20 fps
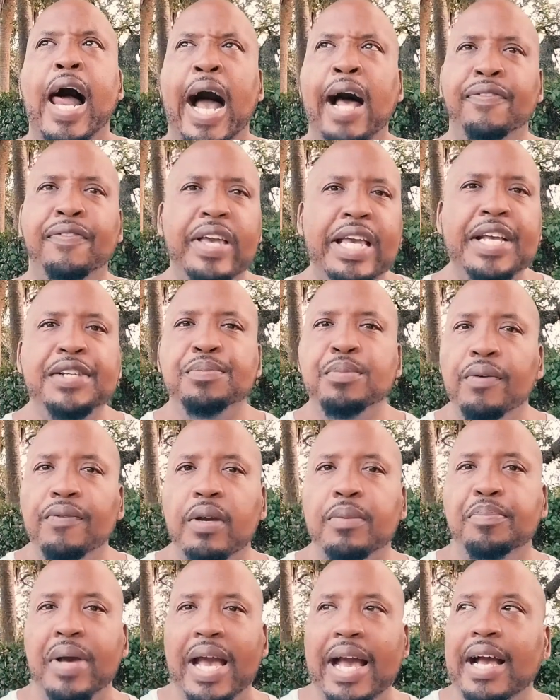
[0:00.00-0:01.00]
I think he's
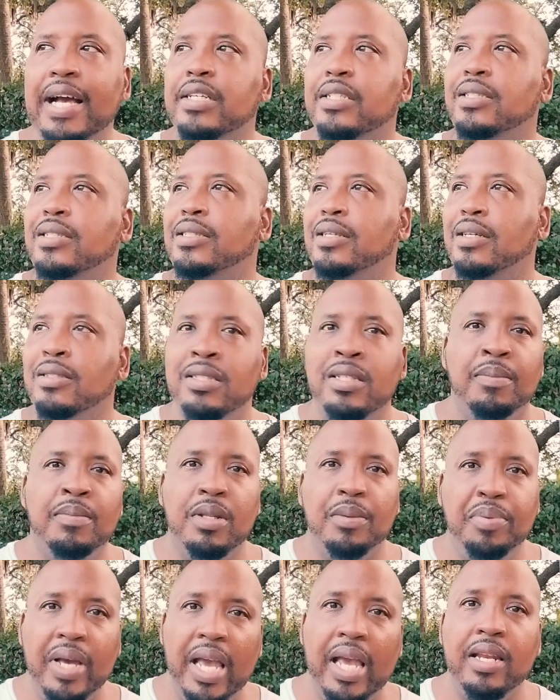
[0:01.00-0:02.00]
moving past some
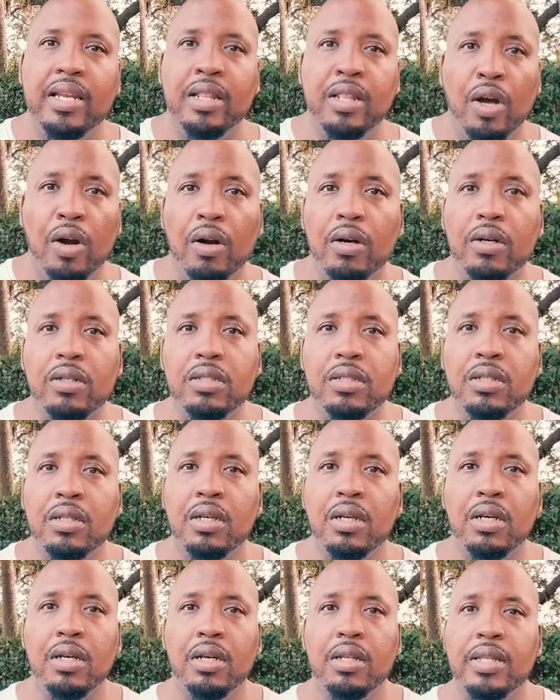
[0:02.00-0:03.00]
of the pain and the hurt
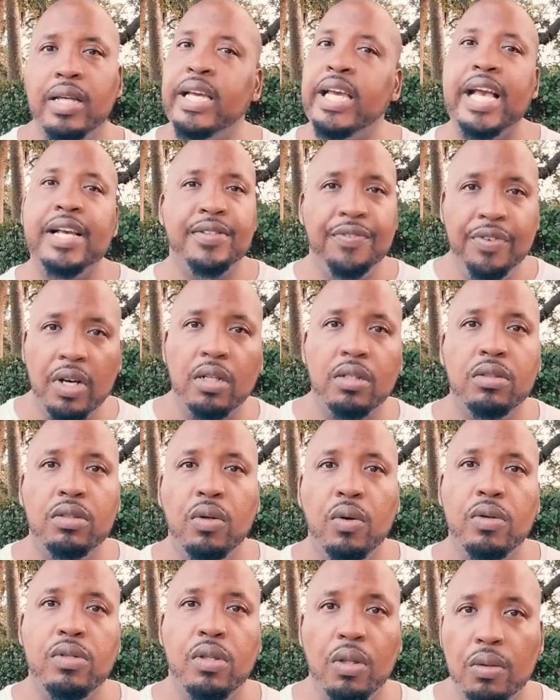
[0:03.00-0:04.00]
that he has felt
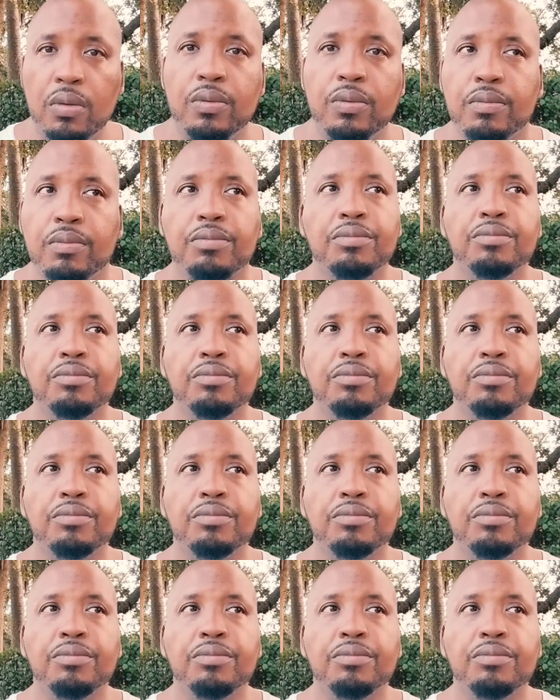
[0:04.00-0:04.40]
towards Lou.